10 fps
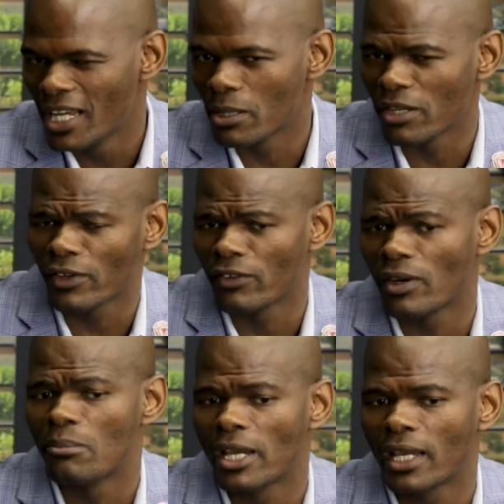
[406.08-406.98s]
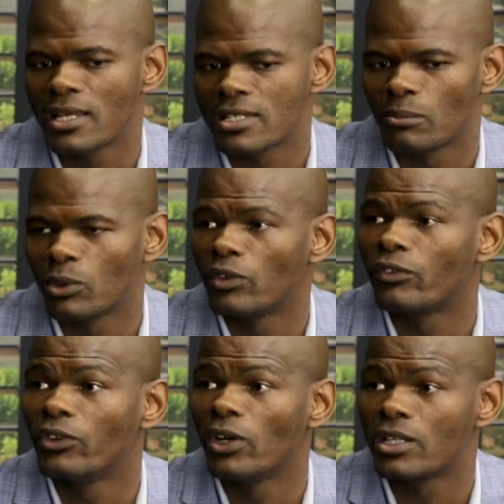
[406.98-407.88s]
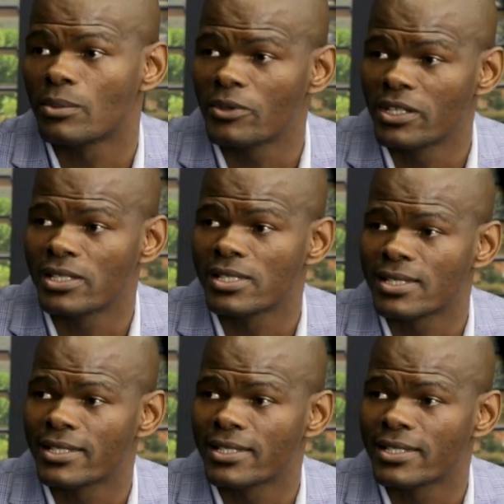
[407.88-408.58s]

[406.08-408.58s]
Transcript: You know, if I make an example of a few entrepreneurs